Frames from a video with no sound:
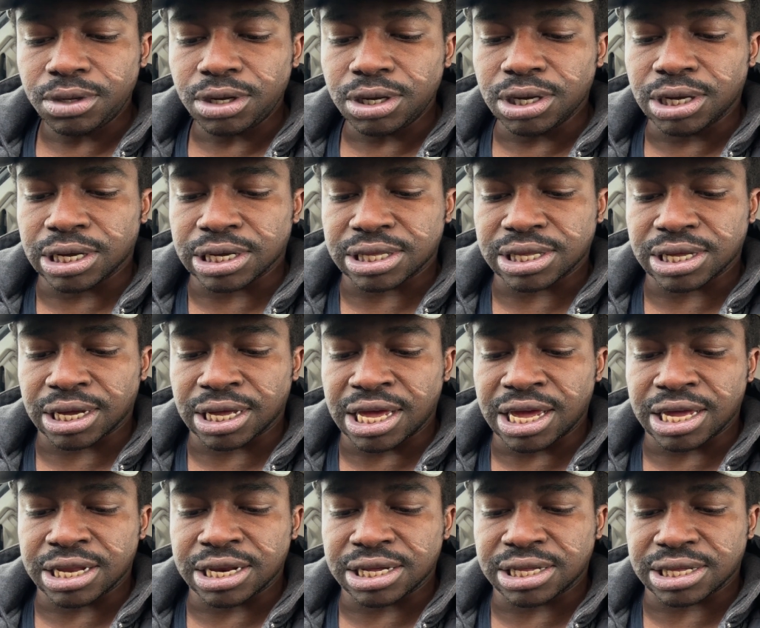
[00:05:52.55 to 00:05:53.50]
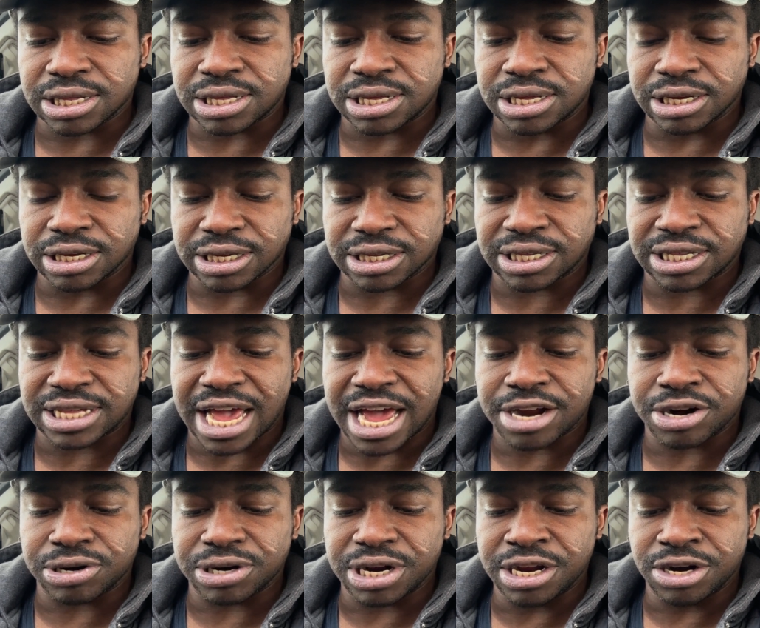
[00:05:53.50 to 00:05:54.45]
because again, this is still a
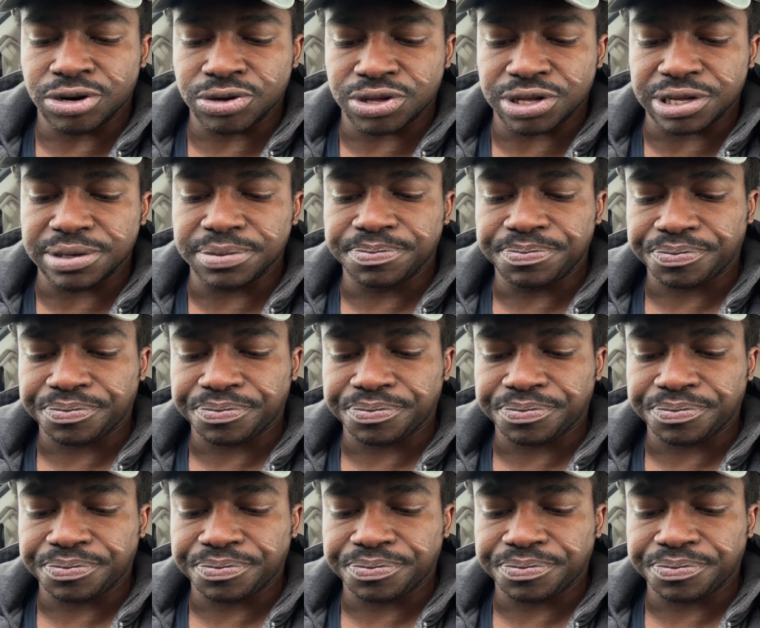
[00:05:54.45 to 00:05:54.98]
Saturn energy